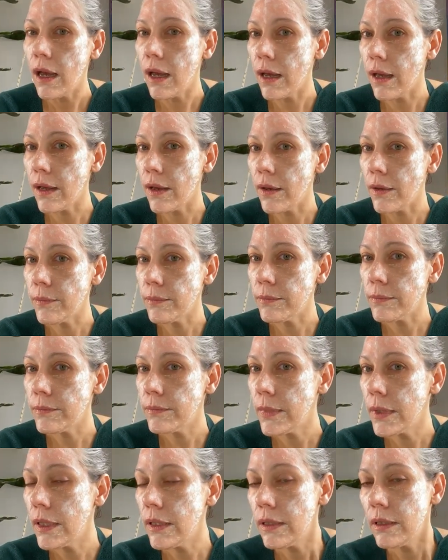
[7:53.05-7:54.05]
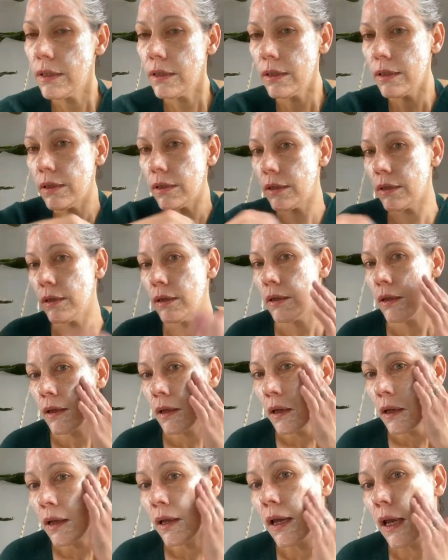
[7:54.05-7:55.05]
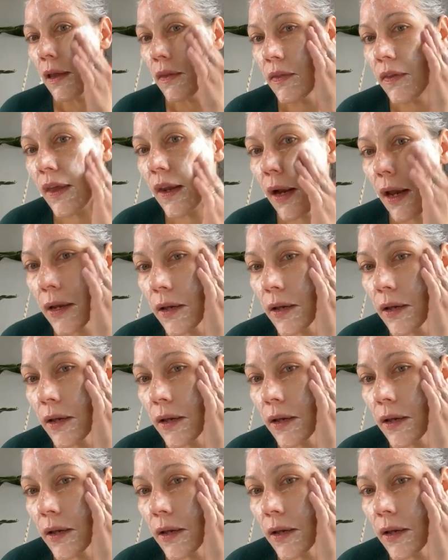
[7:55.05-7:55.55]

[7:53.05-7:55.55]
And then